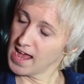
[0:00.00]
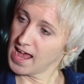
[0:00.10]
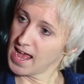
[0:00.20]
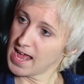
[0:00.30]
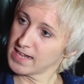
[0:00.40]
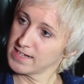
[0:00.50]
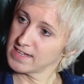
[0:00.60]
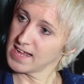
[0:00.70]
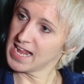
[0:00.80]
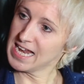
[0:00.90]
and
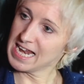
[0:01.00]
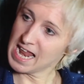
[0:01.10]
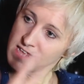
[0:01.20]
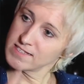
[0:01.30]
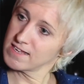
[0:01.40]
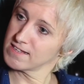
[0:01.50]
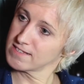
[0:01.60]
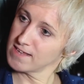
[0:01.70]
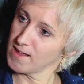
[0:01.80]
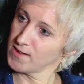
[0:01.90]
less
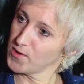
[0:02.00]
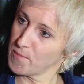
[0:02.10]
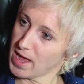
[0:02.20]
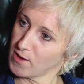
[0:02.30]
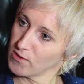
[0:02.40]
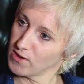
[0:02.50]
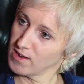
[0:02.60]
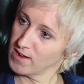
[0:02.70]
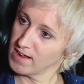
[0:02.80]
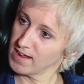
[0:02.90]
concerned about
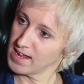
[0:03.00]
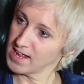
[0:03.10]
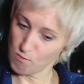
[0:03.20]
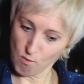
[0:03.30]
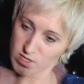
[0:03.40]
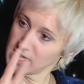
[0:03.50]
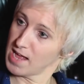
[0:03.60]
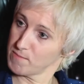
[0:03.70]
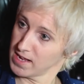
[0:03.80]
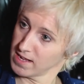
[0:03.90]
what's
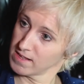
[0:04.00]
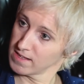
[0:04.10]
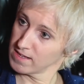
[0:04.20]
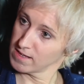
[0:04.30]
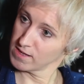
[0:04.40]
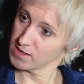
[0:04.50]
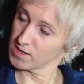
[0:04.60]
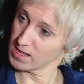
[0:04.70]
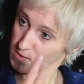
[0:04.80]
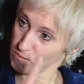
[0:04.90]
happening
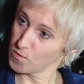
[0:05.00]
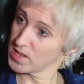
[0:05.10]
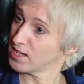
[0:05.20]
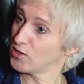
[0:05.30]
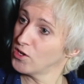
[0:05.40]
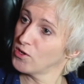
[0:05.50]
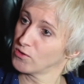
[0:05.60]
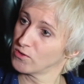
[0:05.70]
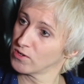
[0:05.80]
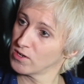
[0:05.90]
within
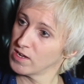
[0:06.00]
you,